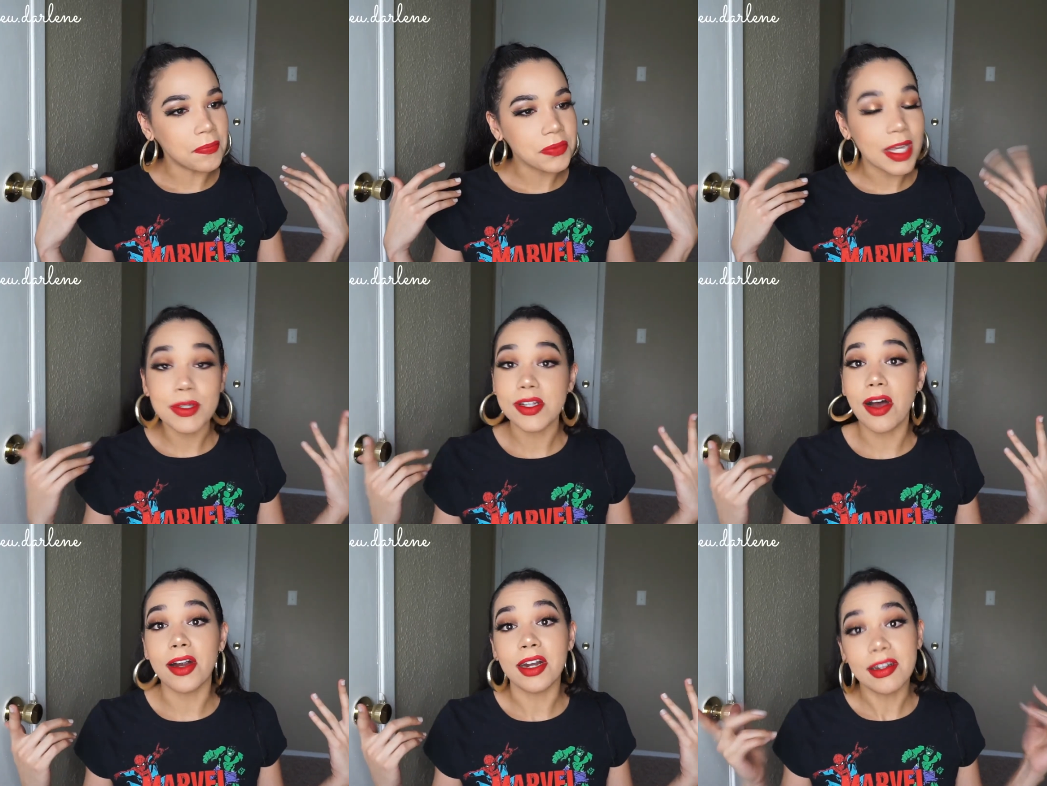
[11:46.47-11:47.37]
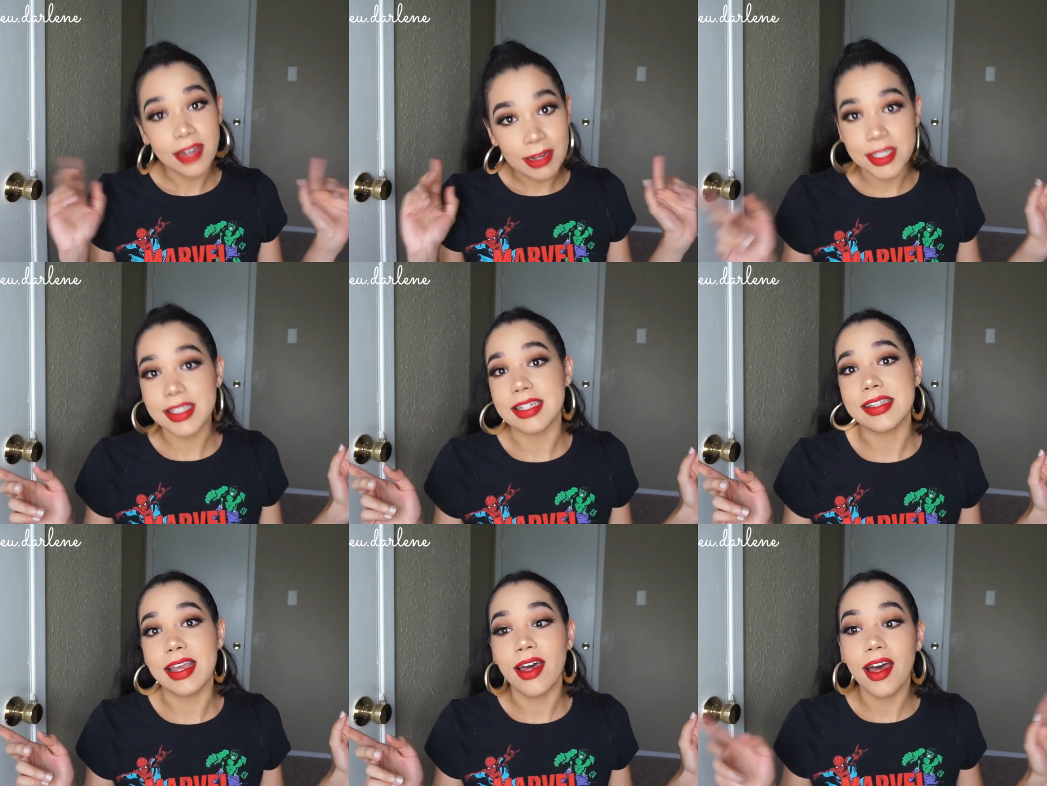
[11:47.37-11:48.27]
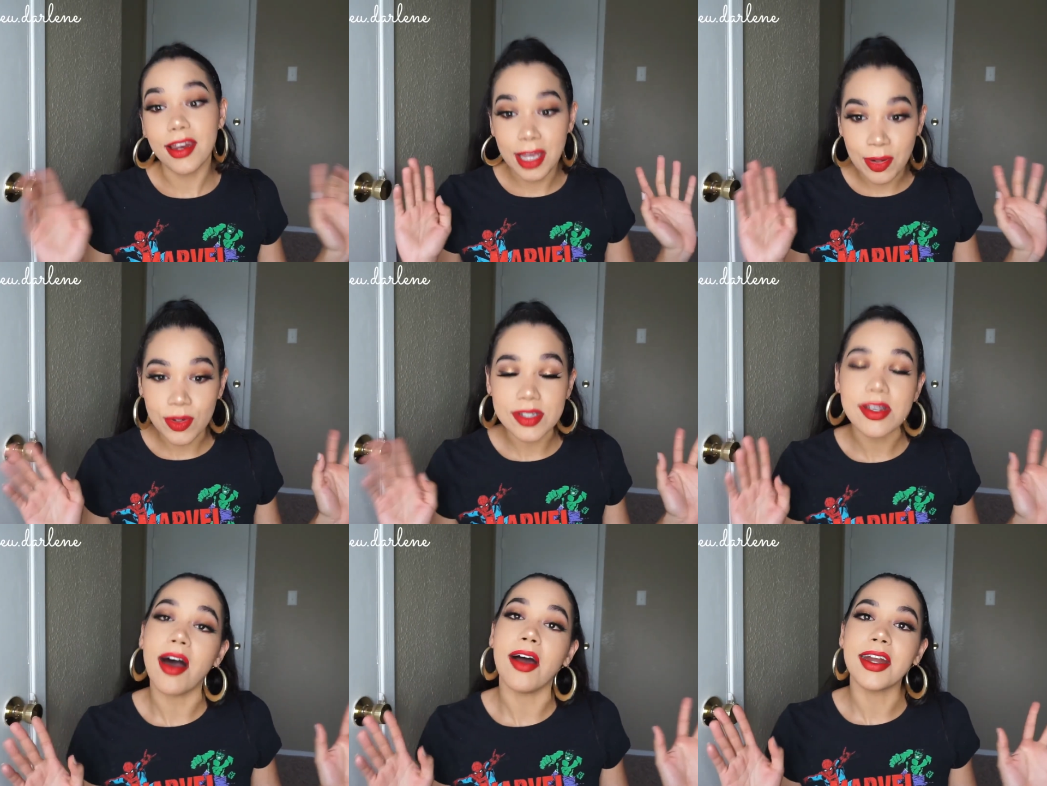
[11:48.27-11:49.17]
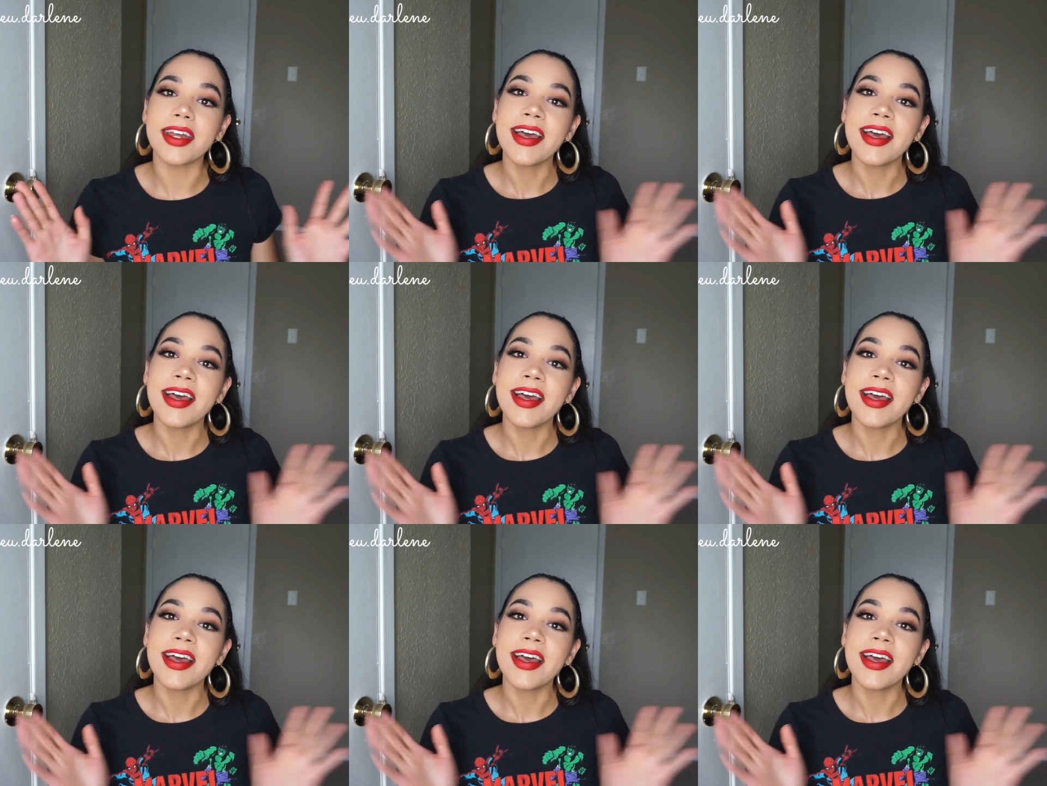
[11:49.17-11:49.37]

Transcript: It was hard. I'm just gonna say that. It was hard.